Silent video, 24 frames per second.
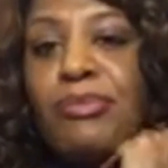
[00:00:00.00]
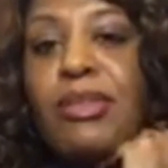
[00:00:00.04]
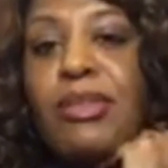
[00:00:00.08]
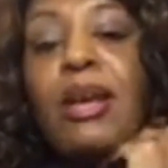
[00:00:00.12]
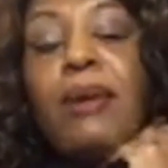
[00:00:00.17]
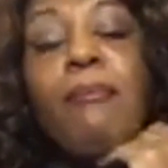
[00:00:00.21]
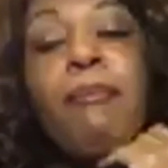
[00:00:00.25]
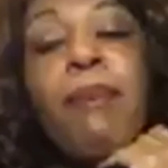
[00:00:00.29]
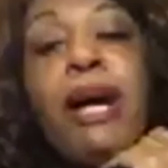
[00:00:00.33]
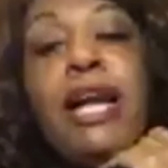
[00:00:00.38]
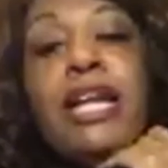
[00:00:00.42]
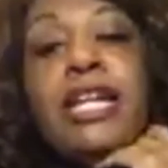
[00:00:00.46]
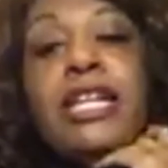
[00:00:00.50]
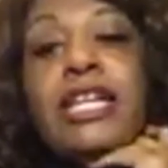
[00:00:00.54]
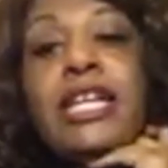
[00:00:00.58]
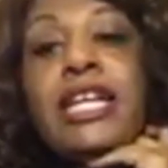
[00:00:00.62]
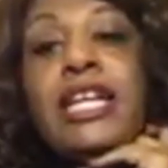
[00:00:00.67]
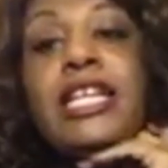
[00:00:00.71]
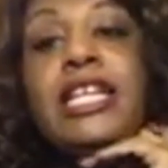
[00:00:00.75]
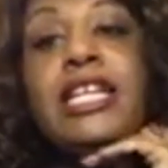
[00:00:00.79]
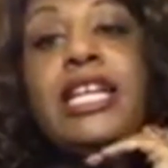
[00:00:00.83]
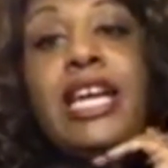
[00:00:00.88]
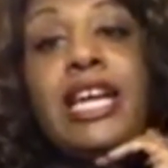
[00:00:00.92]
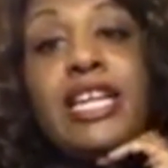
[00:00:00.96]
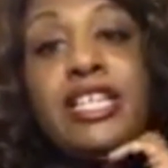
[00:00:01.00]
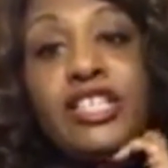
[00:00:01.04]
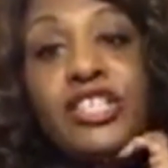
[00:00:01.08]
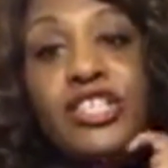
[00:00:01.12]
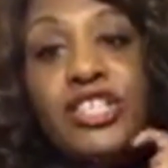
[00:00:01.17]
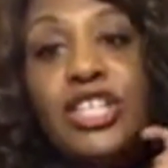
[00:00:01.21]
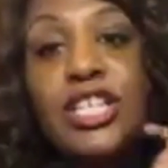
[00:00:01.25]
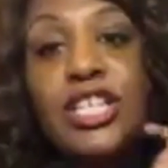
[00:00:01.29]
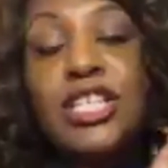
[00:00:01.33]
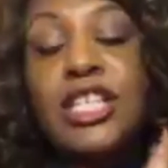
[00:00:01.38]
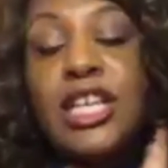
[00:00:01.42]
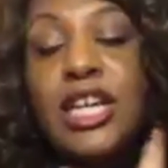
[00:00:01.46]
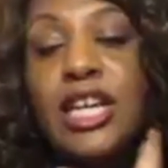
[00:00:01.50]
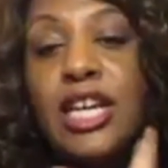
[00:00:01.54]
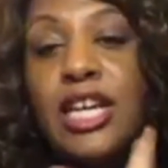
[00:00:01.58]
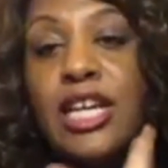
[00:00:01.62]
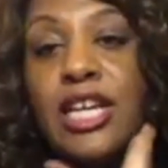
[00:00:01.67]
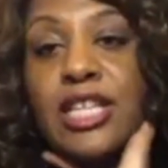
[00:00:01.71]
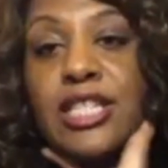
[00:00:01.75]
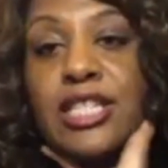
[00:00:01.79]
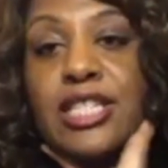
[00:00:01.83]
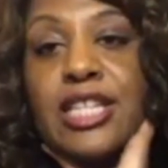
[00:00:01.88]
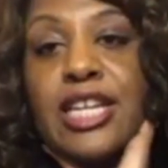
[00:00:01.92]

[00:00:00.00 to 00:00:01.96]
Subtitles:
Monica, yes, she does.